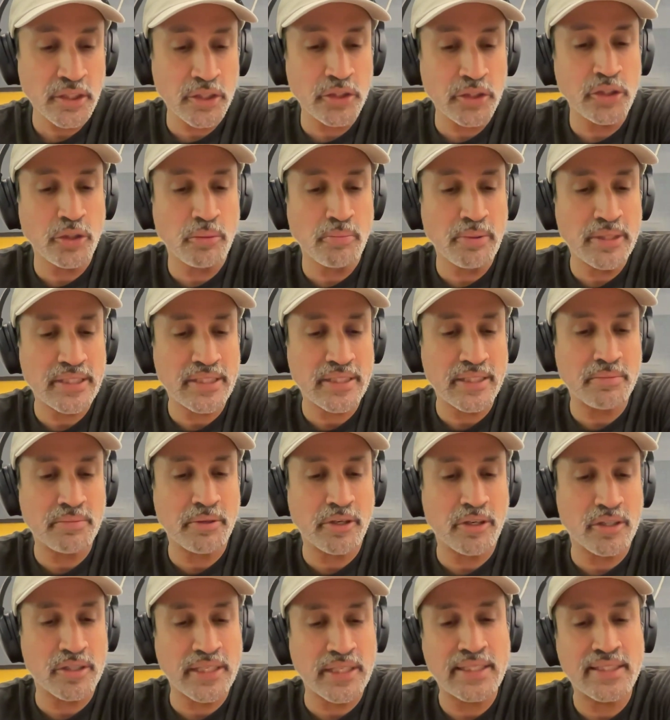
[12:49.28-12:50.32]
to your business
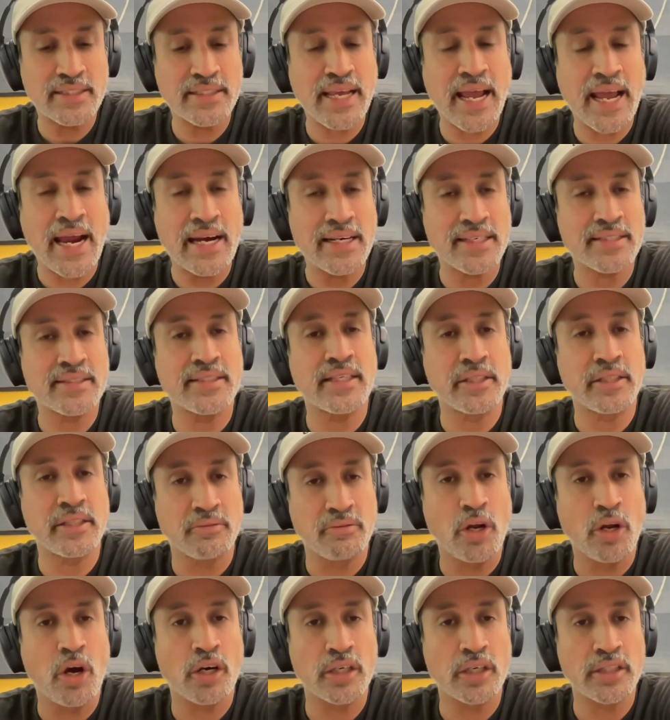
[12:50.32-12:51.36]
because that's cash that you
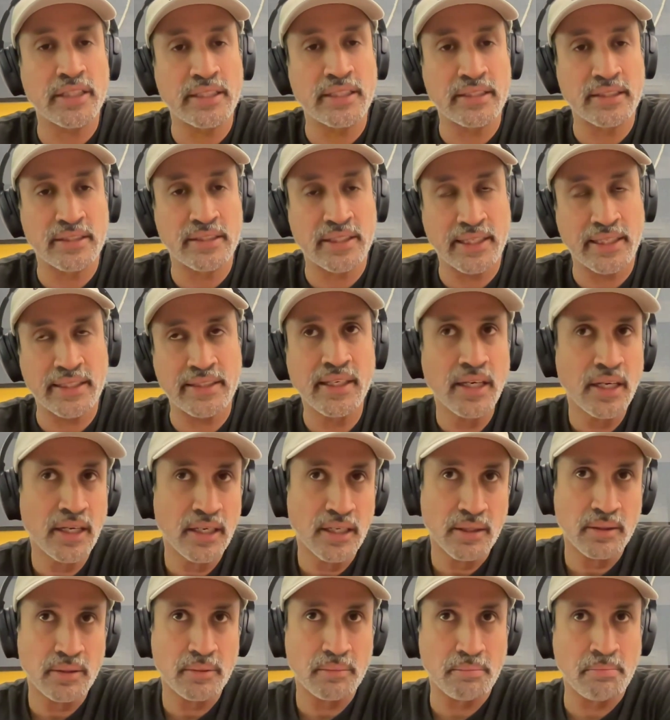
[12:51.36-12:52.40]
have logged in, right?
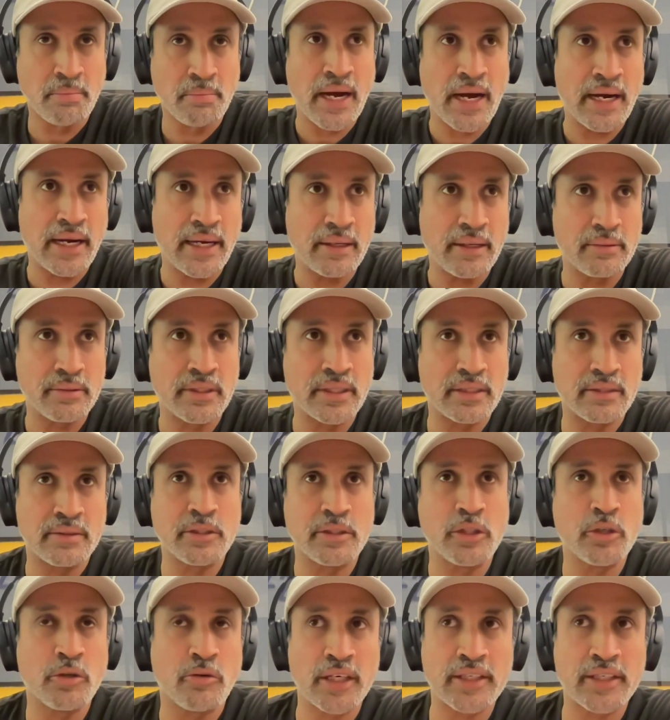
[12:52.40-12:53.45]

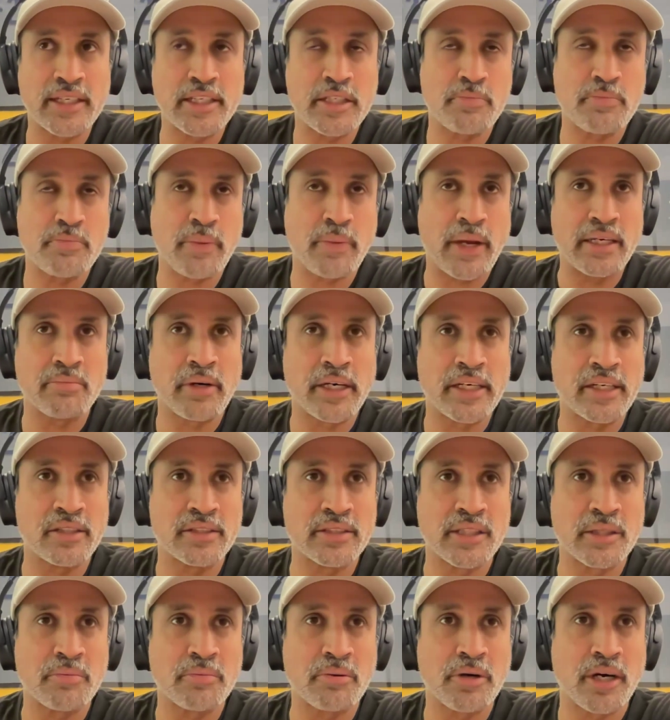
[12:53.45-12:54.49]
You already spent money
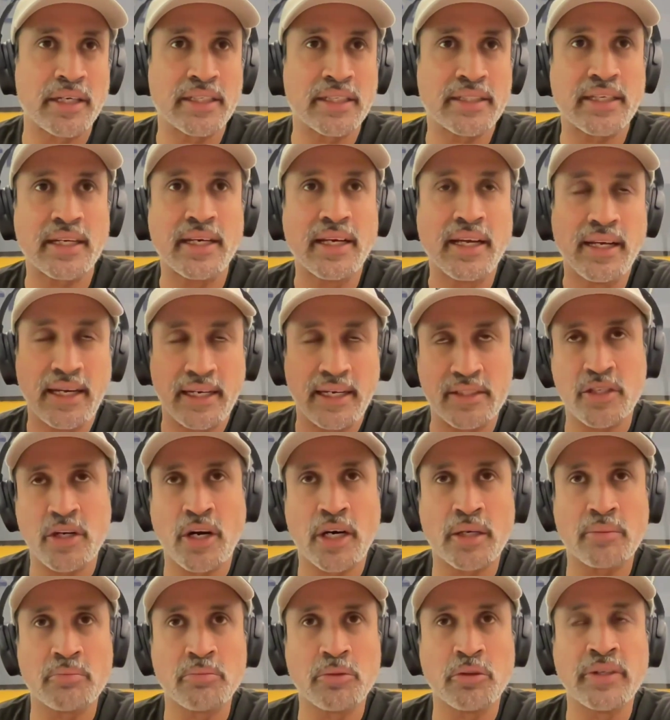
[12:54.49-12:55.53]
on the product. It's
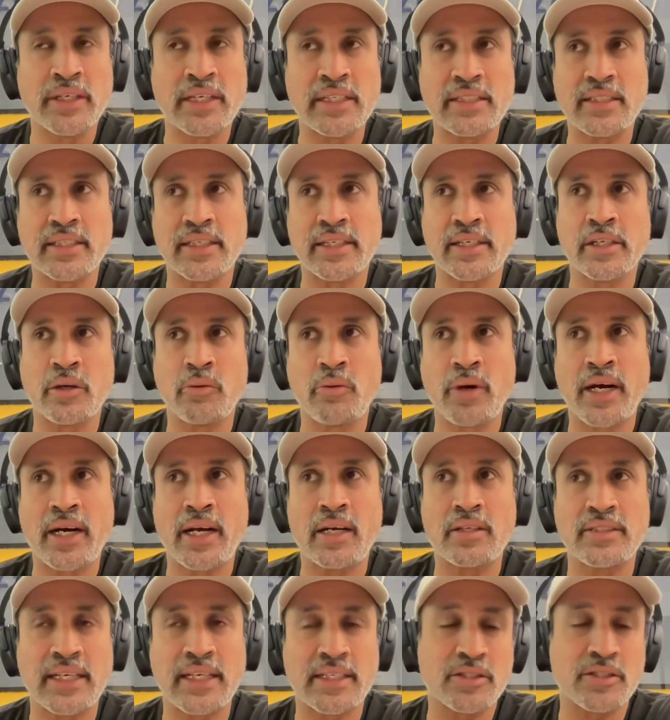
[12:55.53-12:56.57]
not moving, it's sitting in your
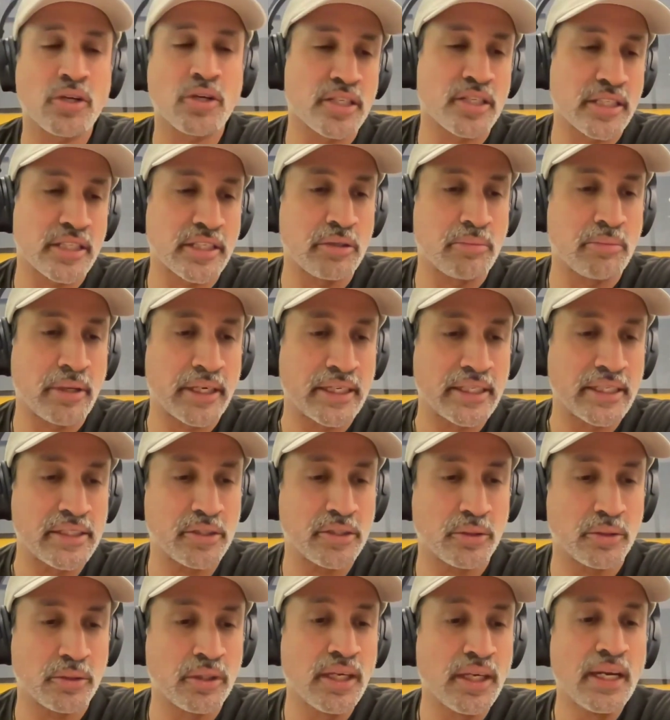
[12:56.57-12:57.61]
warehouse, that's costing you money.
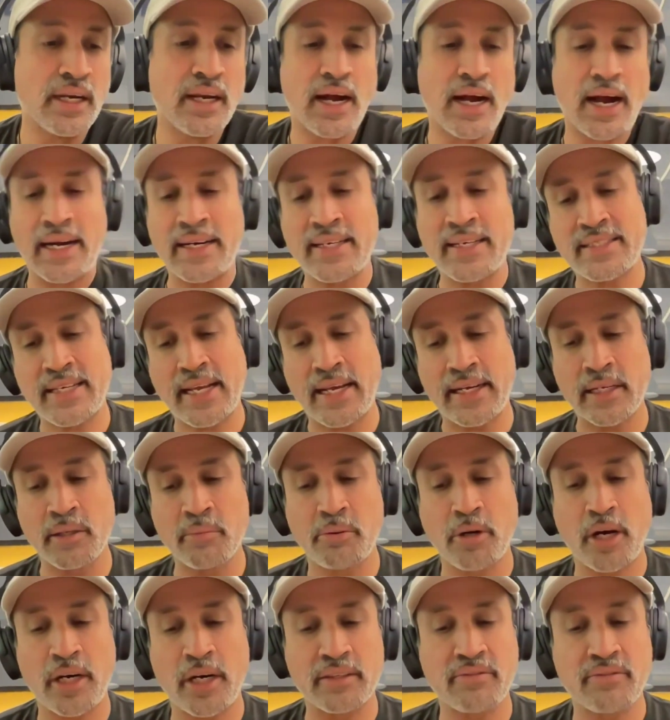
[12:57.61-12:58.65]
So understanding
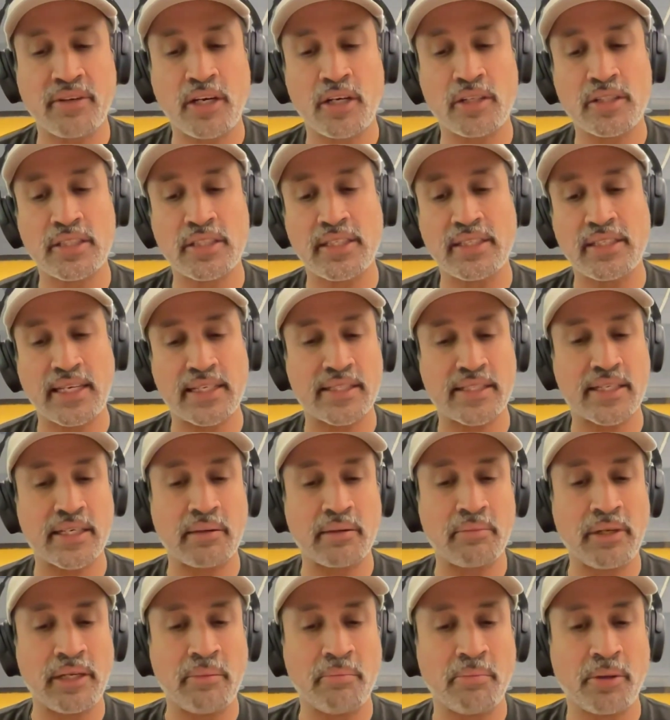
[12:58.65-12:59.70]
product velocity is
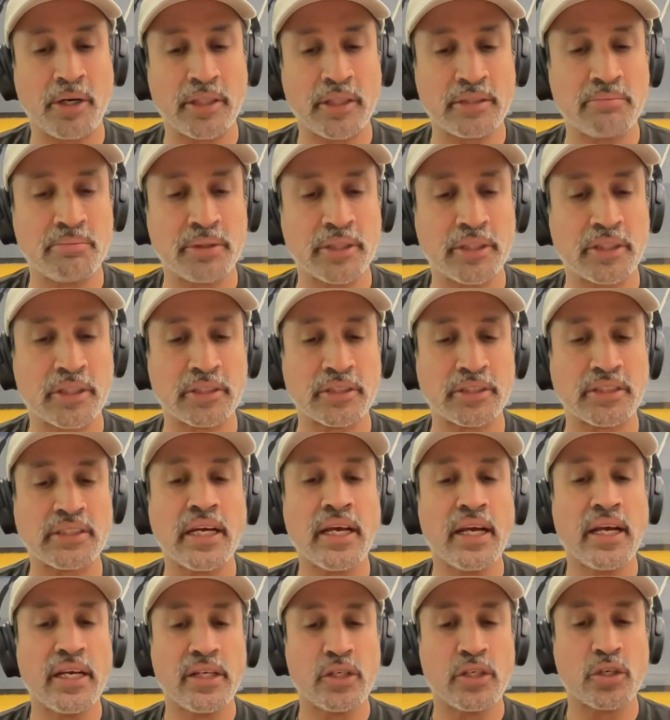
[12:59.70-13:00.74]
extremely important because
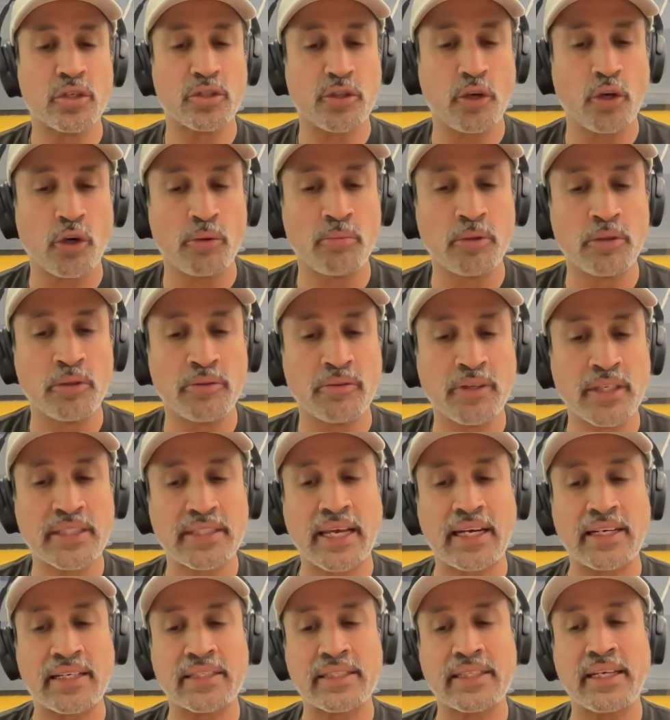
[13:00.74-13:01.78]
your slow movers
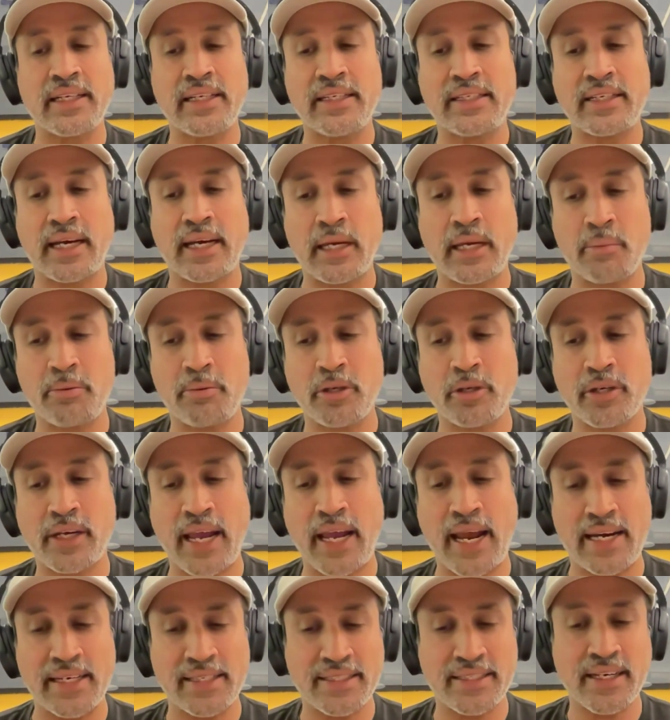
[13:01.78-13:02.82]
can really tie up your
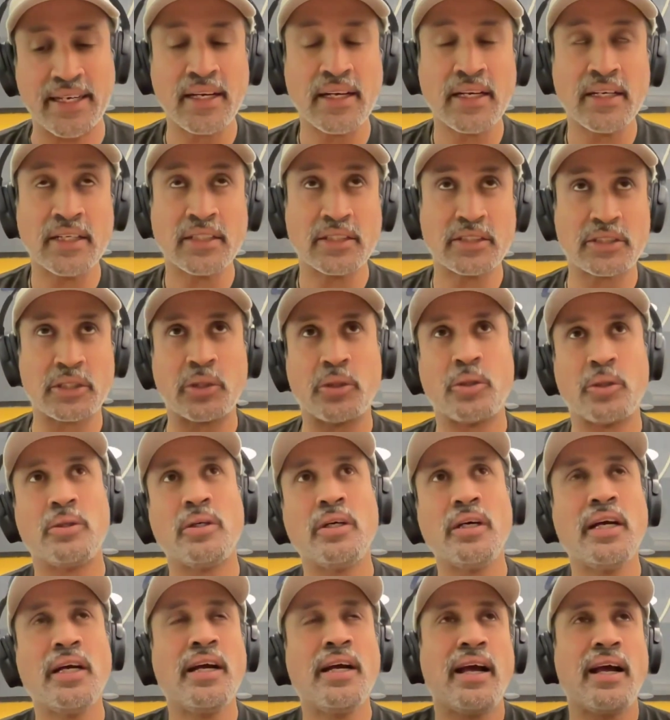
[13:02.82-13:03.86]
cash.
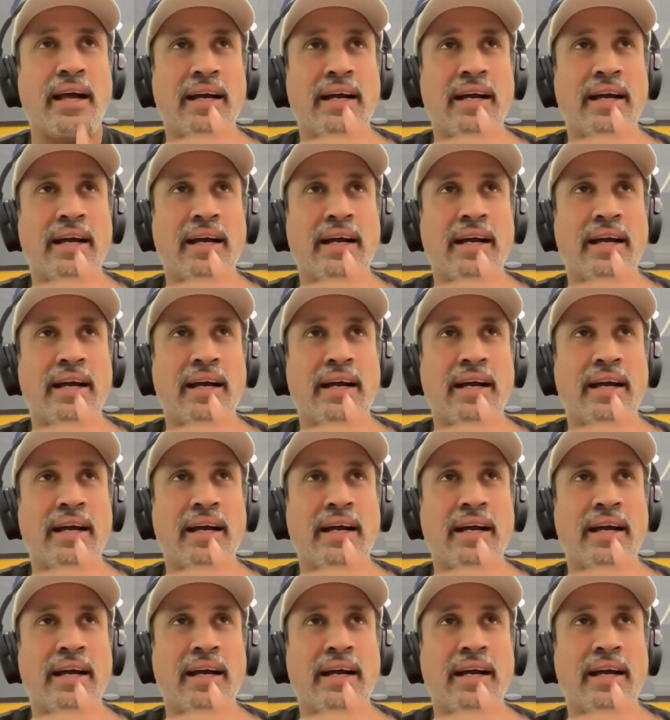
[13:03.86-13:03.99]
So